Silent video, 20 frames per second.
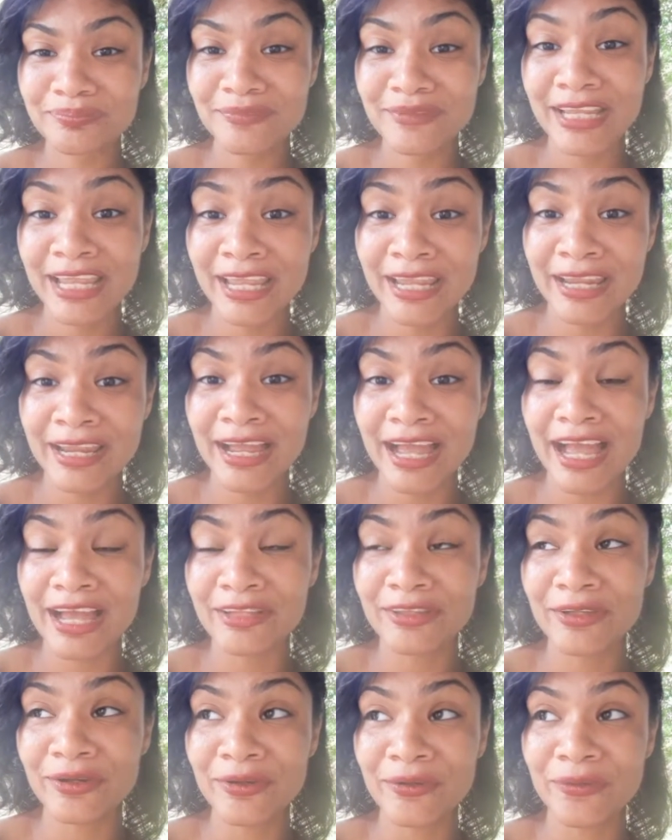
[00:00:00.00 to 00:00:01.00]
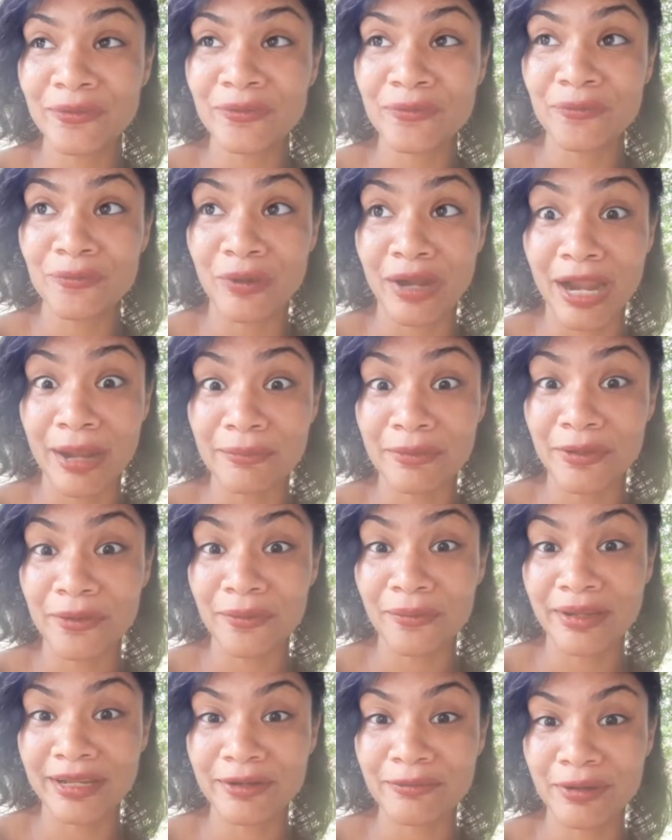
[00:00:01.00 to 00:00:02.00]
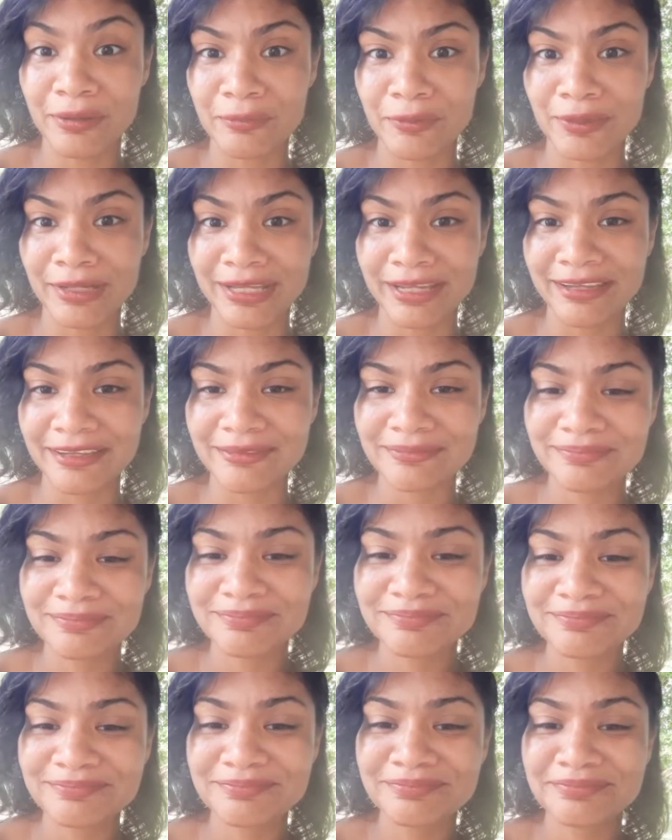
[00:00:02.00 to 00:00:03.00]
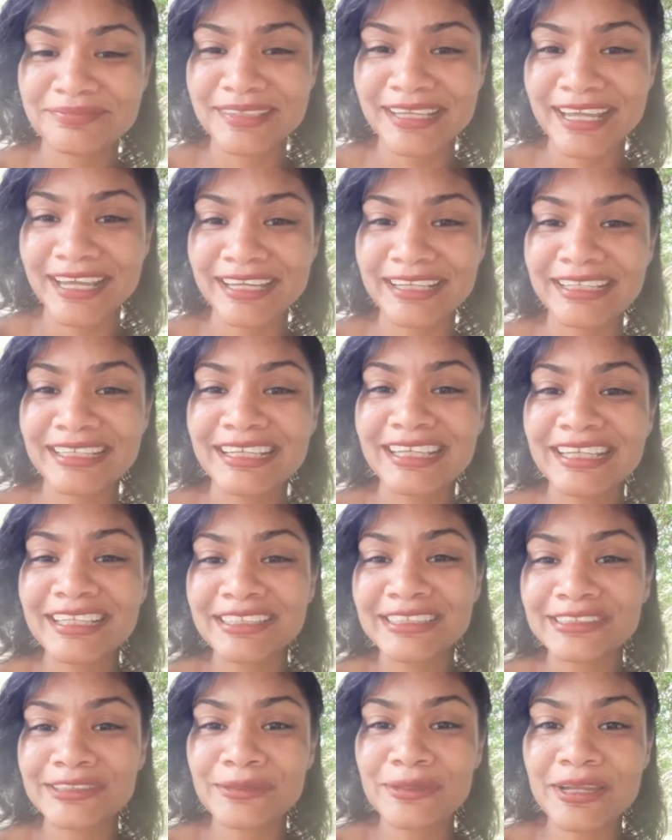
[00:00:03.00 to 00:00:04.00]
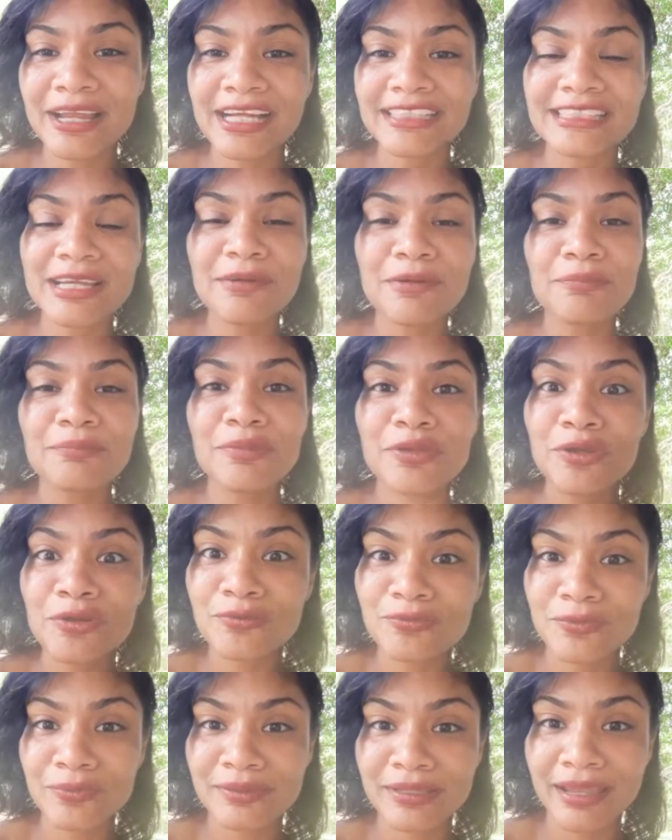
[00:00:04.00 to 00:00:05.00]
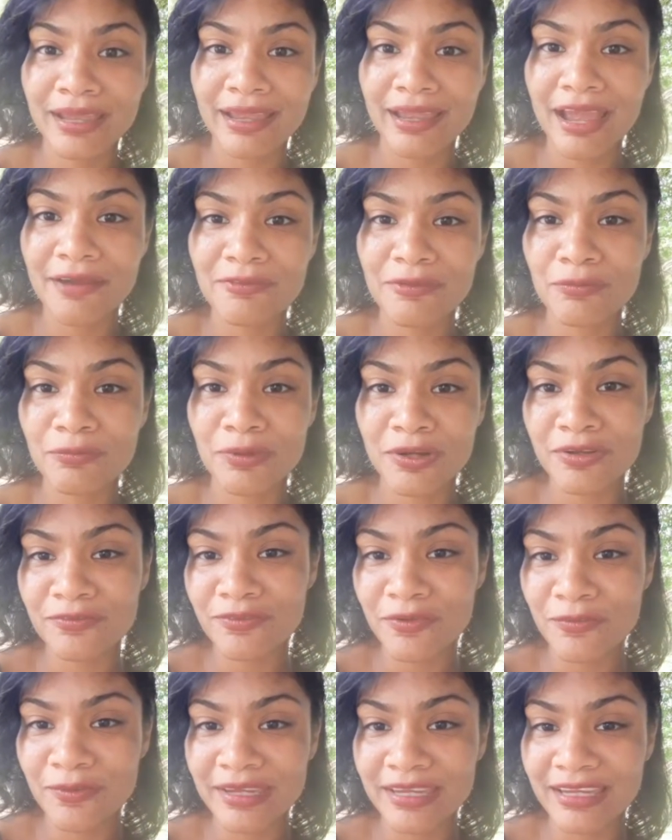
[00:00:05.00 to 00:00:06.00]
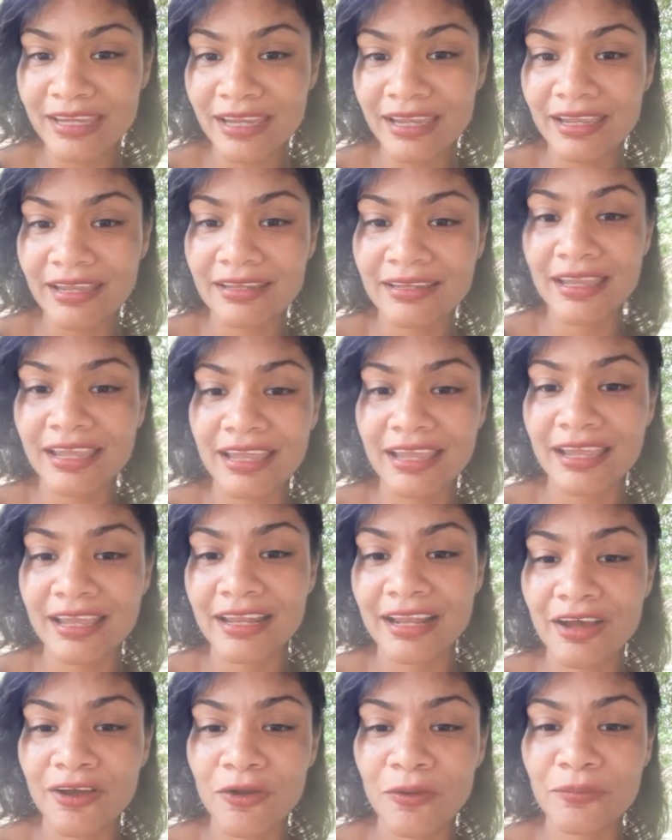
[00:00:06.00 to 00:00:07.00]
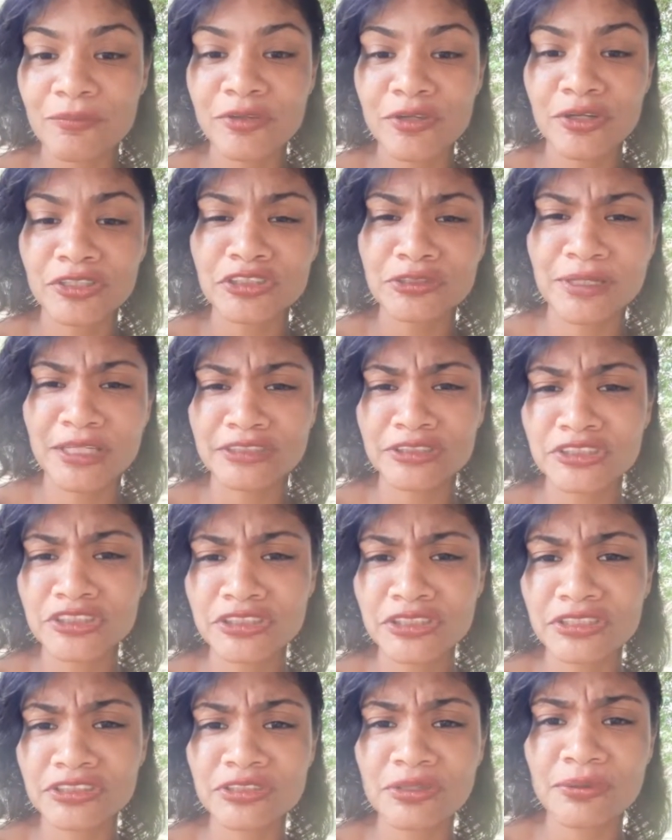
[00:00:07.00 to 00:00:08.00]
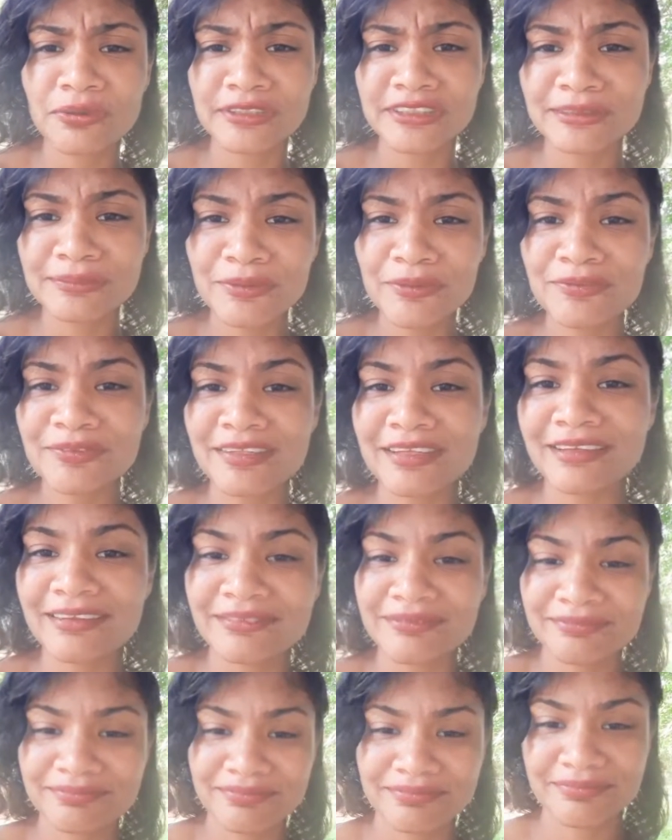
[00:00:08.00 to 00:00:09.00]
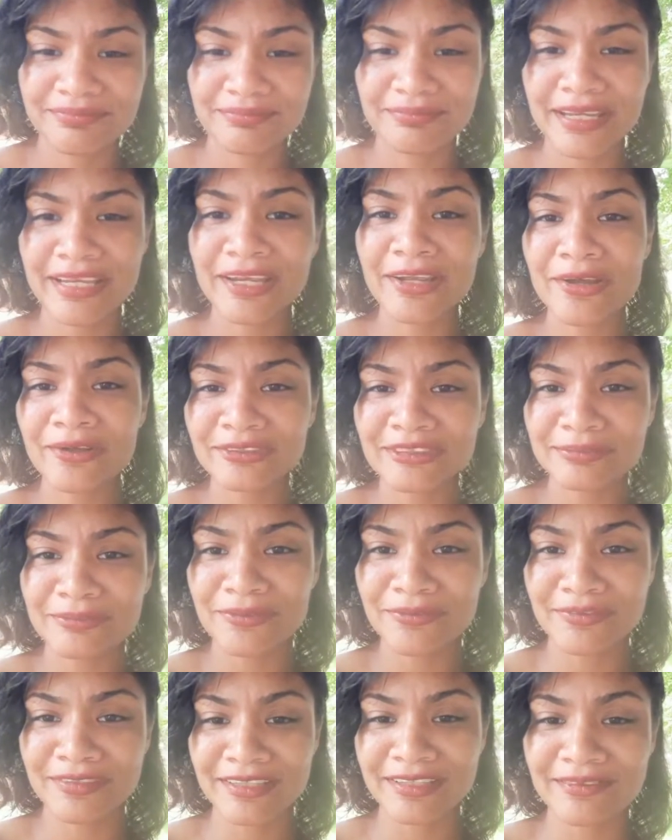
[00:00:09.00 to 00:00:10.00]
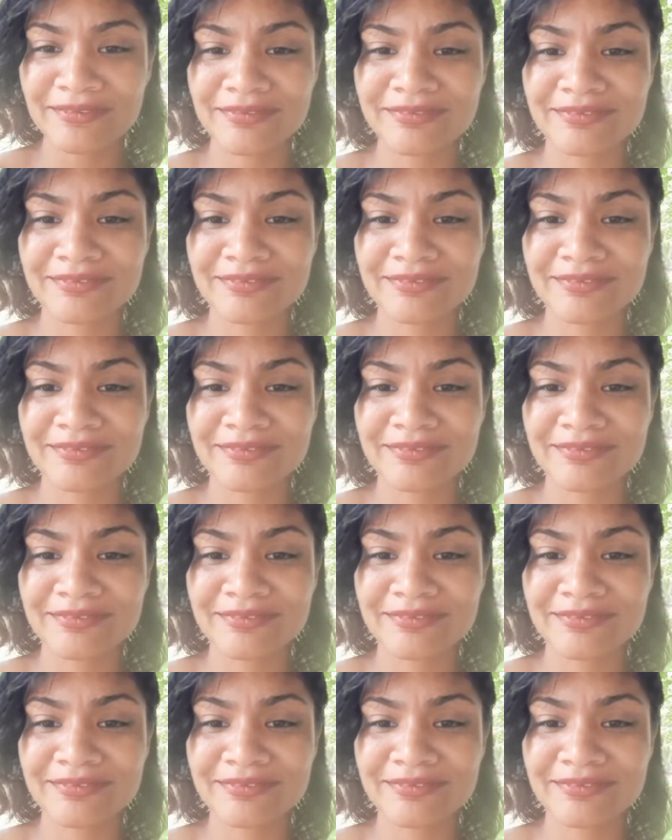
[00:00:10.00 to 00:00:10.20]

hey, I know where I'm going and what I'm going to get. Okay? So you guys have a beautiful day. Have a wonderful weekend, and I hope your transition is going smoothly. Make it go smoothly.